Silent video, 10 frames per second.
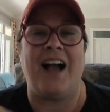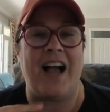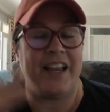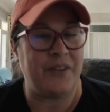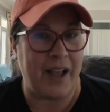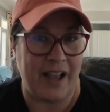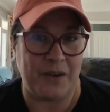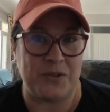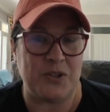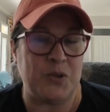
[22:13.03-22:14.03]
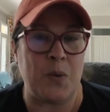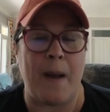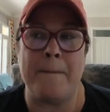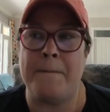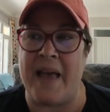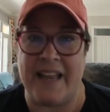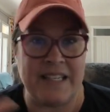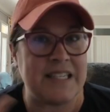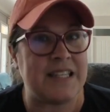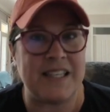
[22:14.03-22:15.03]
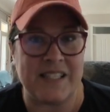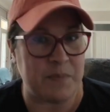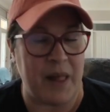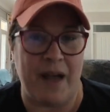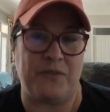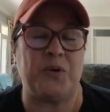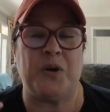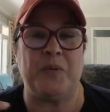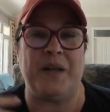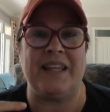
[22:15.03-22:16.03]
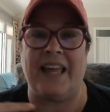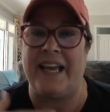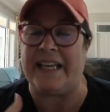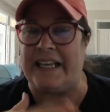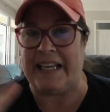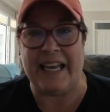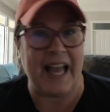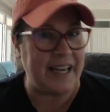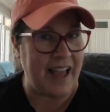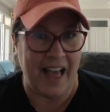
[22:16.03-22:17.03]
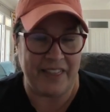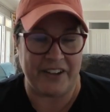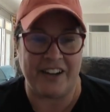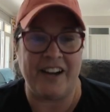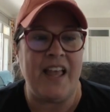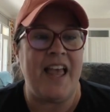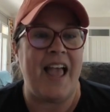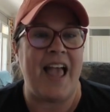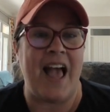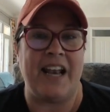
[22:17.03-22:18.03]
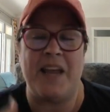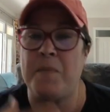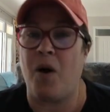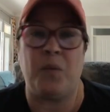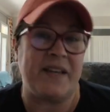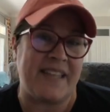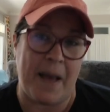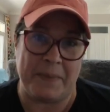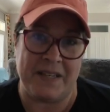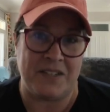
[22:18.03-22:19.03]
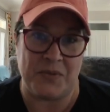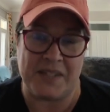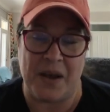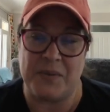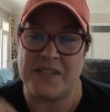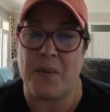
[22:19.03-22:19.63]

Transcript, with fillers: I know how to bend this platform like none other and am always happy to do so. So